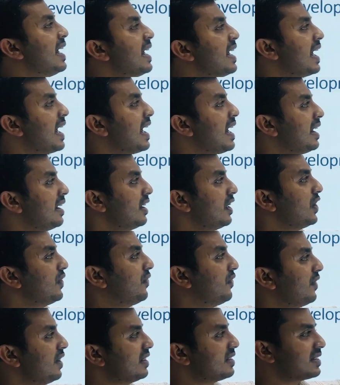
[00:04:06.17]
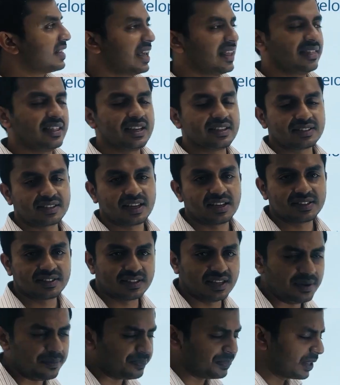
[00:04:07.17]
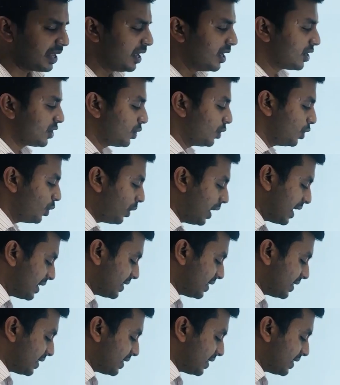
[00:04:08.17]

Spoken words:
and IFRICs and the SIC. So you can